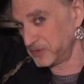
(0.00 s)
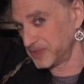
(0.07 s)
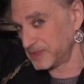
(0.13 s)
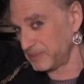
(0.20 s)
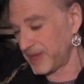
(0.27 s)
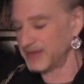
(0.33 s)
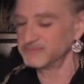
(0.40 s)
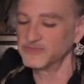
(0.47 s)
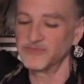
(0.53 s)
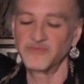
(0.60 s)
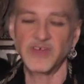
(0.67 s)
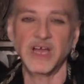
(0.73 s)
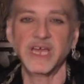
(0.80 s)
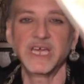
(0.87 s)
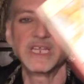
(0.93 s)
you, with the back
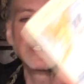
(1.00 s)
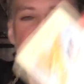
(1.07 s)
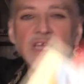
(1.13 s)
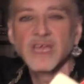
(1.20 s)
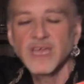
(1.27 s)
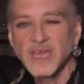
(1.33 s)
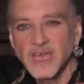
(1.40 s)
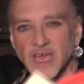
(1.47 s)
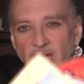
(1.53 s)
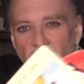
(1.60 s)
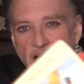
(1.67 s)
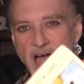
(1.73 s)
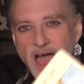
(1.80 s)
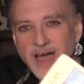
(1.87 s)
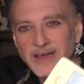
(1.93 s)
fuck it.
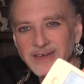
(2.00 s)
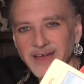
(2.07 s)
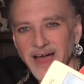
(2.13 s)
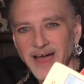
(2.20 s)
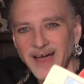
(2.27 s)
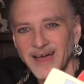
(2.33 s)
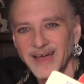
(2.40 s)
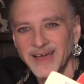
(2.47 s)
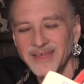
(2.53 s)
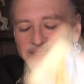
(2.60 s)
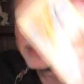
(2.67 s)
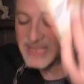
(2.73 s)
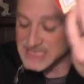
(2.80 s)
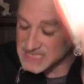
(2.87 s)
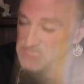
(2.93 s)
Uh, uh,
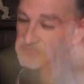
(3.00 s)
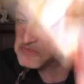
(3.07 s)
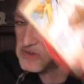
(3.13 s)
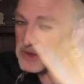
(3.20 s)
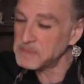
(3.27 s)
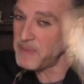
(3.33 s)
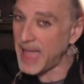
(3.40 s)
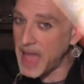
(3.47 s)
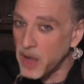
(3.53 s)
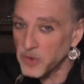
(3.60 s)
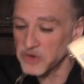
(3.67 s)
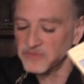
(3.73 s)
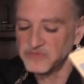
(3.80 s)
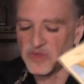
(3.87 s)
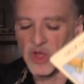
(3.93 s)
this is very
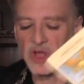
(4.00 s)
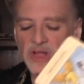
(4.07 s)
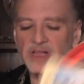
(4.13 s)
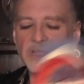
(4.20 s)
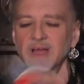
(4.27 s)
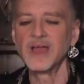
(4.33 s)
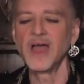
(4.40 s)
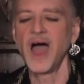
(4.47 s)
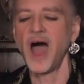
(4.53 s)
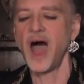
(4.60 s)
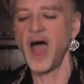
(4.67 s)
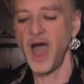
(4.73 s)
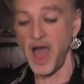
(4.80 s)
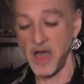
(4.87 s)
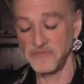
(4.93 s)
powerful,
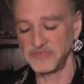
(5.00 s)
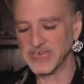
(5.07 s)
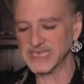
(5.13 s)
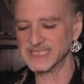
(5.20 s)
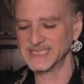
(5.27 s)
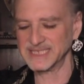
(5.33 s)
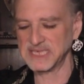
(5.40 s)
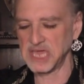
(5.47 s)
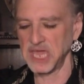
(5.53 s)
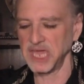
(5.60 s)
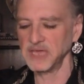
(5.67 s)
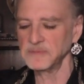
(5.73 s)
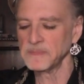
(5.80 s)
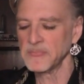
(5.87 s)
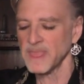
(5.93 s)

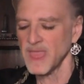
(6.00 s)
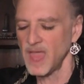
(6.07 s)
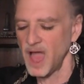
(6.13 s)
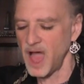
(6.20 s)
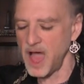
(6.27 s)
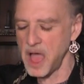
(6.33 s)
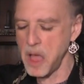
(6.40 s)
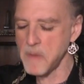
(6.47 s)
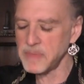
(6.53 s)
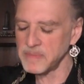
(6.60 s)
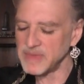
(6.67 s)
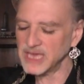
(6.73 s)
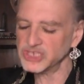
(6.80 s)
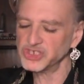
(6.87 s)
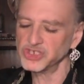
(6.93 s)
obviously, uh,
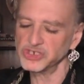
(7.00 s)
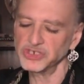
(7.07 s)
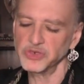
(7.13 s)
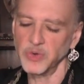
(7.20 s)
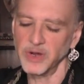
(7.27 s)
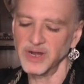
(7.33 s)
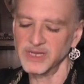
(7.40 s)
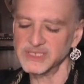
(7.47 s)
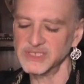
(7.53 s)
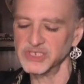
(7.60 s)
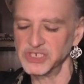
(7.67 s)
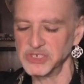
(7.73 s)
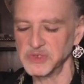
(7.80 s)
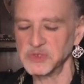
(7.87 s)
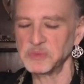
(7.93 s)
but make sure you are not
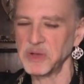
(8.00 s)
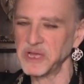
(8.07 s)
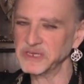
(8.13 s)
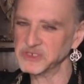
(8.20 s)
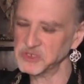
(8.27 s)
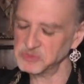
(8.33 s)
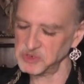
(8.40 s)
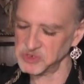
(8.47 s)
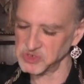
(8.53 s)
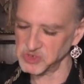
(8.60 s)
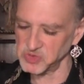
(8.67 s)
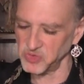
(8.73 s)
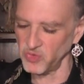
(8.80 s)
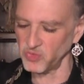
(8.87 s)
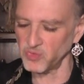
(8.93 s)
seduced by your
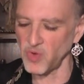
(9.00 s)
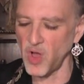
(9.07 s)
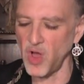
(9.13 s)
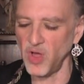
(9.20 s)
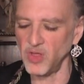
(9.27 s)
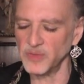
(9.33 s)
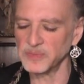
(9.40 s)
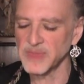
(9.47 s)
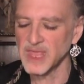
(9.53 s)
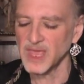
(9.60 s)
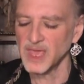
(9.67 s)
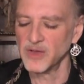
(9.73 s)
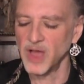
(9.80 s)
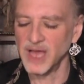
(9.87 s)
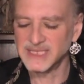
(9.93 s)
spiritual role.
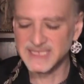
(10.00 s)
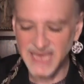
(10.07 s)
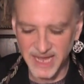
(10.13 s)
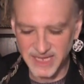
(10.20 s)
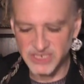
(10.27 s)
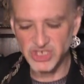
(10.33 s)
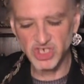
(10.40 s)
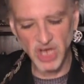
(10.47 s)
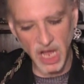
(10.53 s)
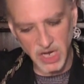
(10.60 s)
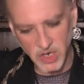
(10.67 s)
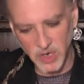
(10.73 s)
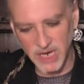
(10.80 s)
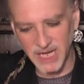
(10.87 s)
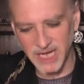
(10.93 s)
A second
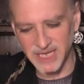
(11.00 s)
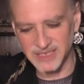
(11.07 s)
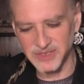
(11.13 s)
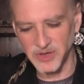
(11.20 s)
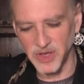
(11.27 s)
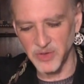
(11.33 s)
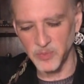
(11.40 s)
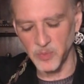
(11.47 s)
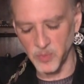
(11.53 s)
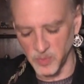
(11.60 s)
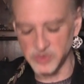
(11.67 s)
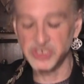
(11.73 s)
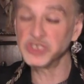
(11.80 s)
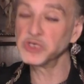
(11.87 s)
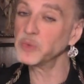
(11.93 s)
chakra,
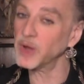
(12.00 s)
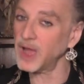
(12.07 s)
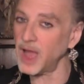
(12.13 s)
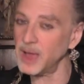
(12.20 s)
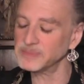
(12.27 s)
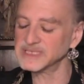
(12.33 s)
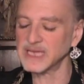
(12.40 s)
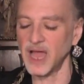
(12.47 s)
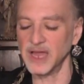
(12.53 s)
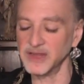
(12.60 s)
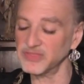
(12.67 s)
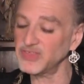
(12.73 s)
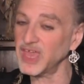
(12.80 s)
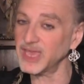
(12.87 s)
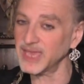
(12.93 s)
uh, two of cups kind
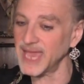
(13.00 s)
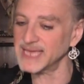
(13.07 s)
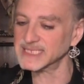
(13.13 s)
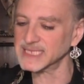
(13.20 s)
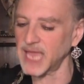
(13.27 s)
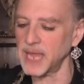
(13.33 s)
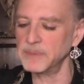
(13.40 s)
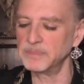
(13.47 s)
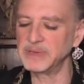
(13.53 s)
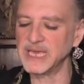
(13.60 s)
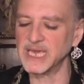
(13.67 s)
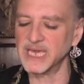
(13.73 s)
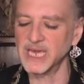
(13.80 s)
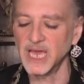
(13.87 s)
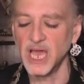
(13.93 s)
of thing, yes, can
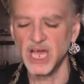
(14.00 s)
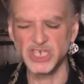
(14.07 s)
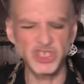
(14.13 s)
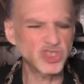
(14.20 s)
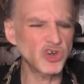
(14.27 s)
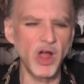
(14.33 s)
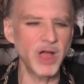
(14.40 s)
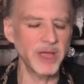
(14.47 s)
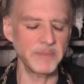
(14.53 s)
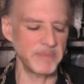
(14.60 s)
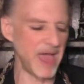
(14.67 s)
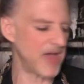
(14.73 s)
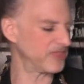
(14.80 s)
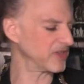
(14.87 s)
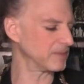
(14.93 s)
be a strong
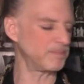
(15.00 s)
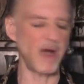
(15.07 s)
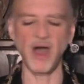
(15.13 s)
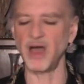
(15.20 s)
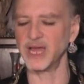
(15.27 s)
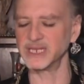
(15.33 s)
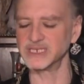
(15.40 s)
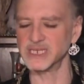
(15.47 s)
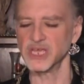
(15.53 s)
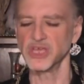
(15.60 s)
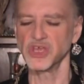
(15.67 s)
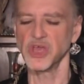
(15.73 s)
empathic bond.